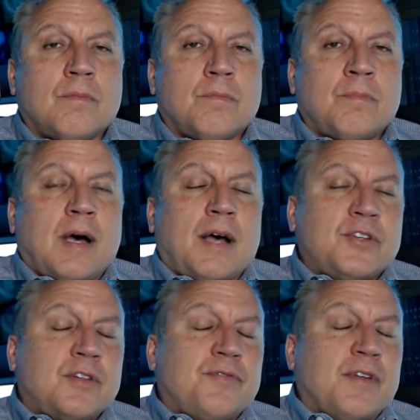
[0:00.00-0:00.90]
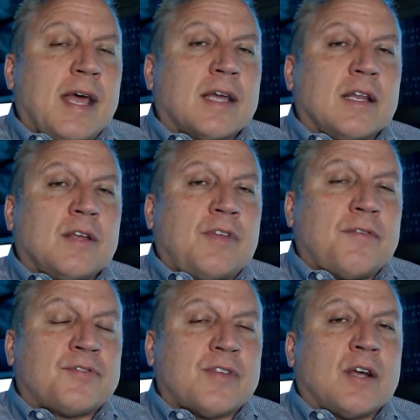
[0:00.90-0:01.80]
positives and negatives
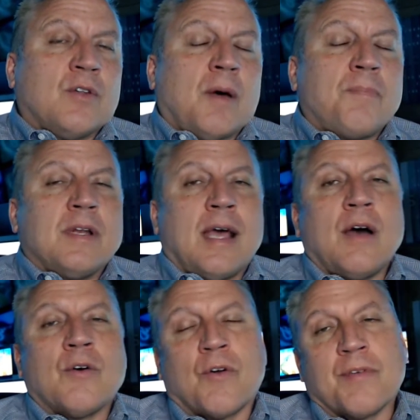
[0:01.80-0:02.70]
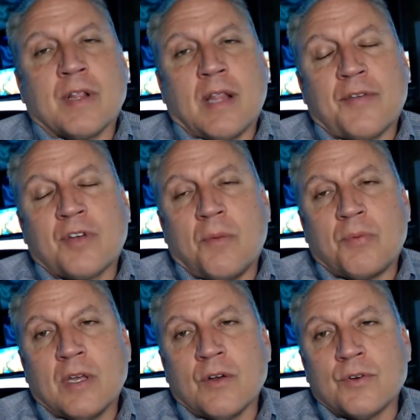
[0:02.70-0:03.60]
have cycled up and down over the last
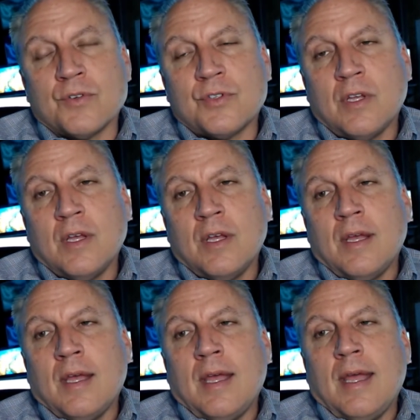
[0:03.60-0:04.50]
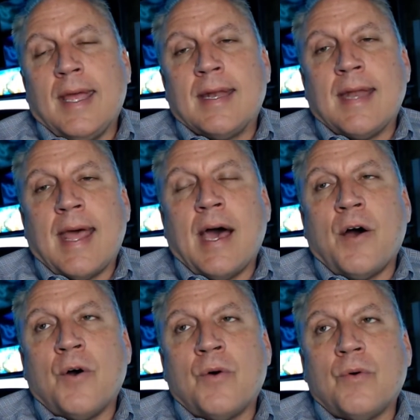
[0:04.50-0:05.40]
couple years, and
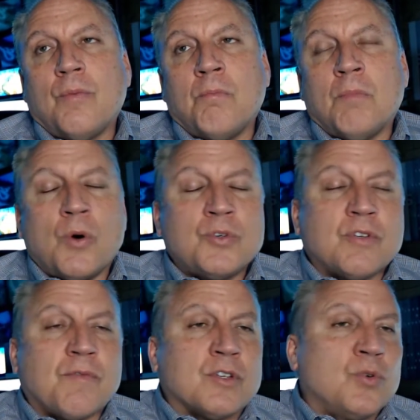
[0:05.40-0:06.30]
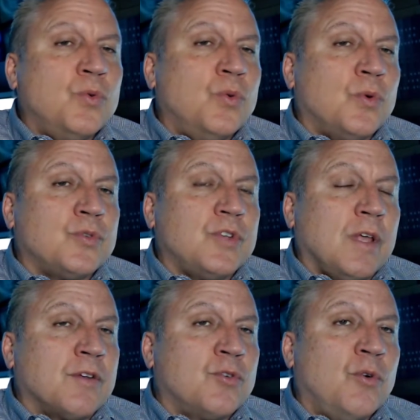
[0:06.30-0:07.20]
now most of the tools
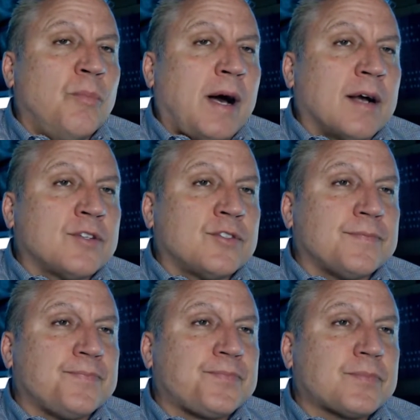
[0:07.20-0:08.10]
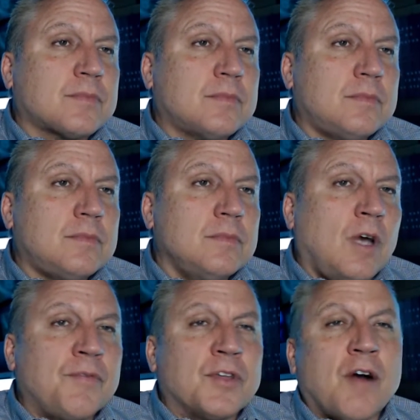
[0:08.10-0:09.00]
in the toolbox
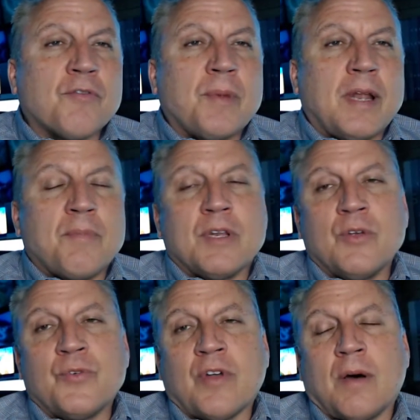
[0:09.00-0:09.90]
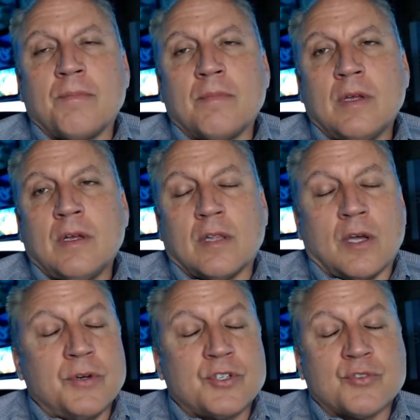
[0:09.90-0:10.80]
of the government have been used up.
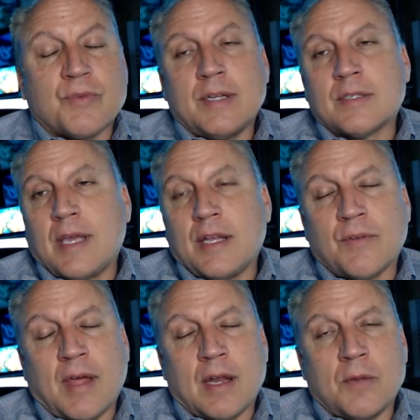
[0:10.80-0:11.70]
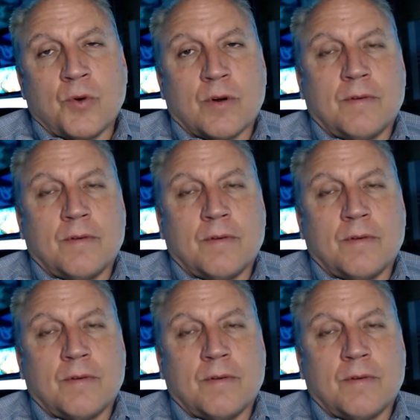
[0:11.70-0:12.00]
Low interest rates, can't do that anymore.